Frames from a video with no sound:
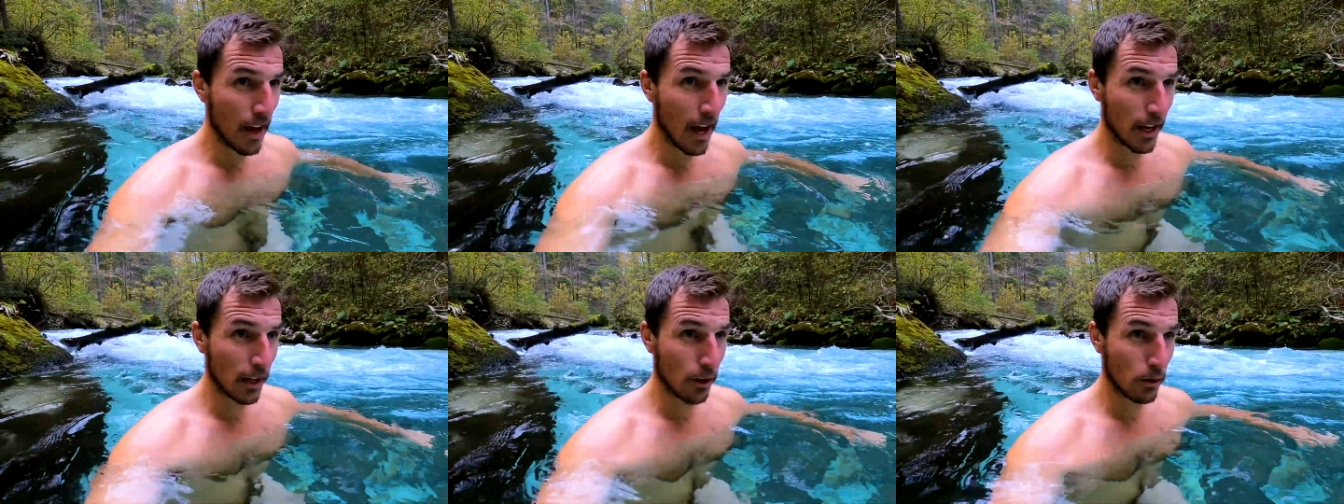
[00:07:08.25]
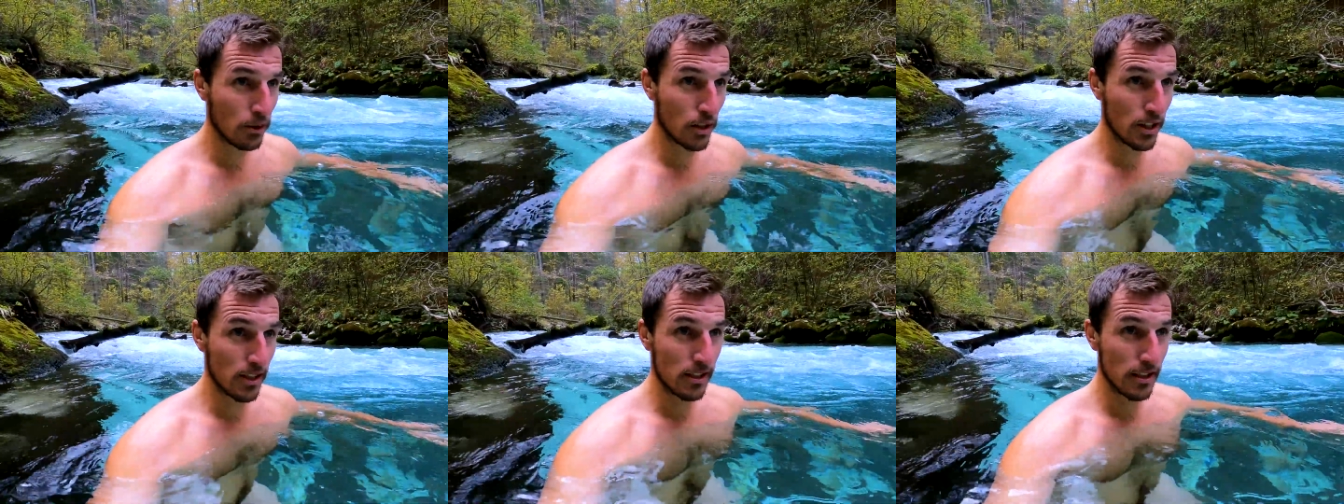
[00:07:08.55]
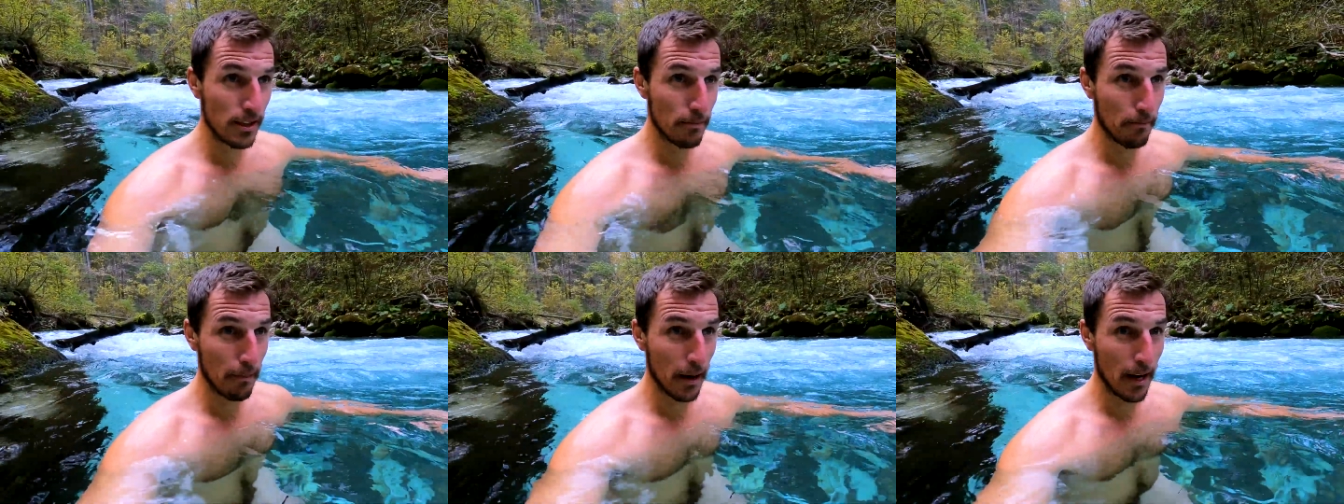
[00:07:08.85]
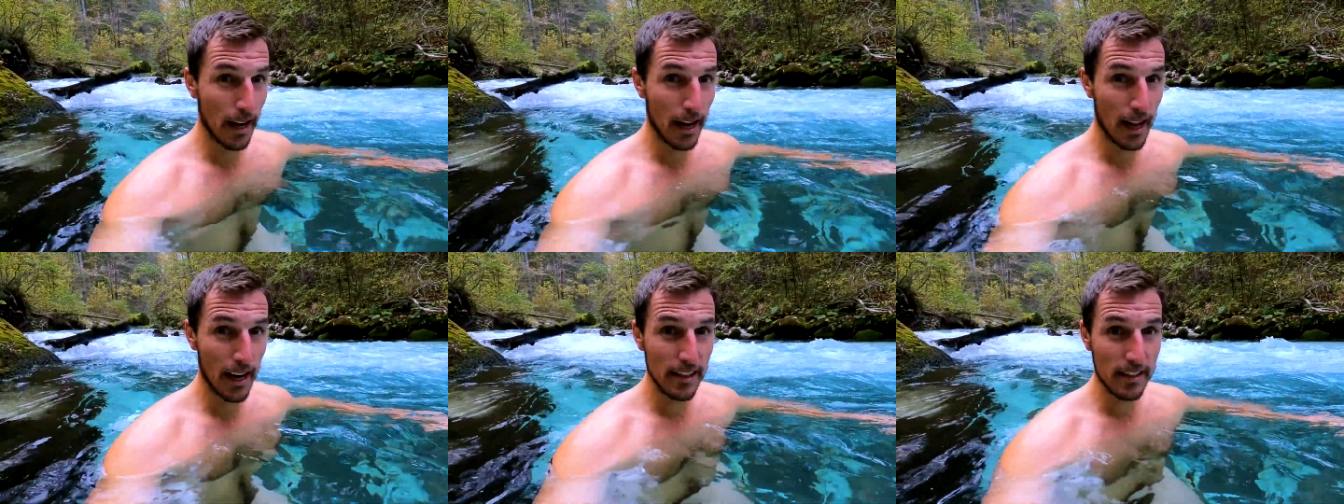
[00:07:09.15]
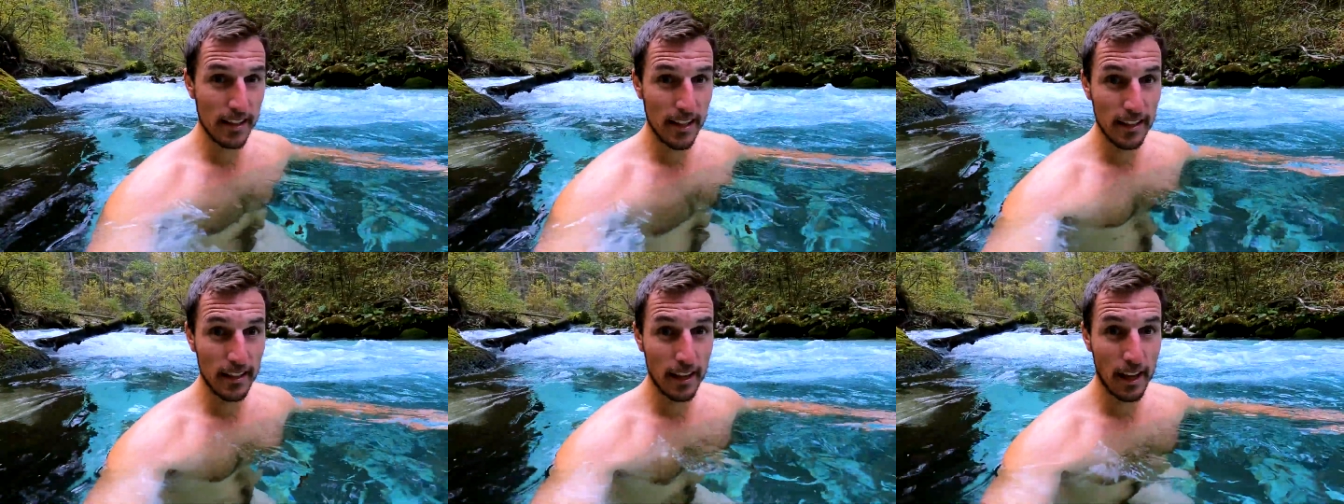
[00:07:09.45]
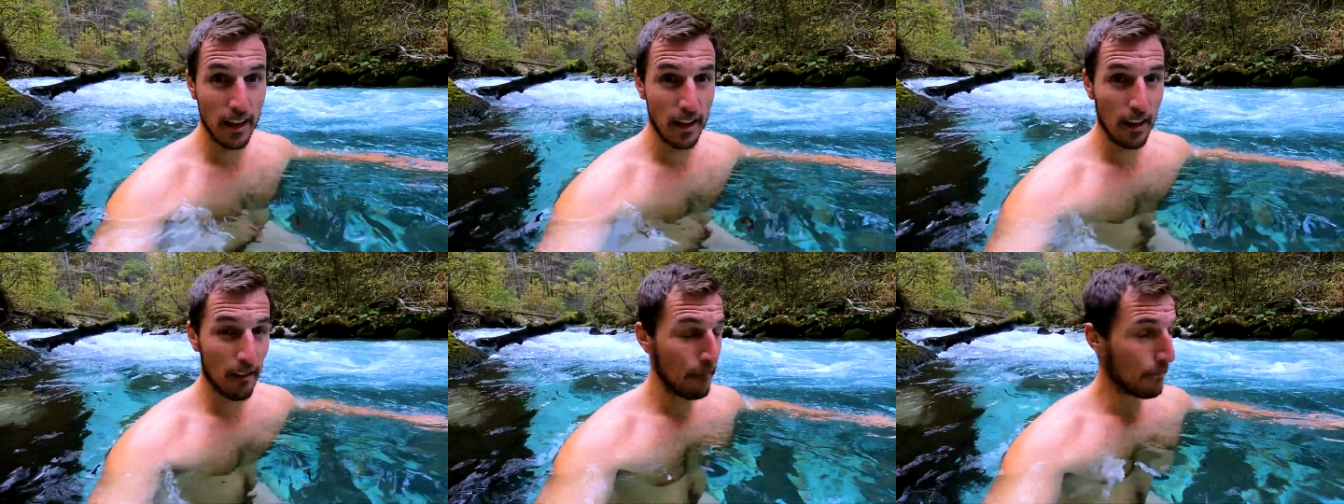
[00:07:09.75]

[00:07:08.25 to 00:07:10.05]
I could just dip my legs in,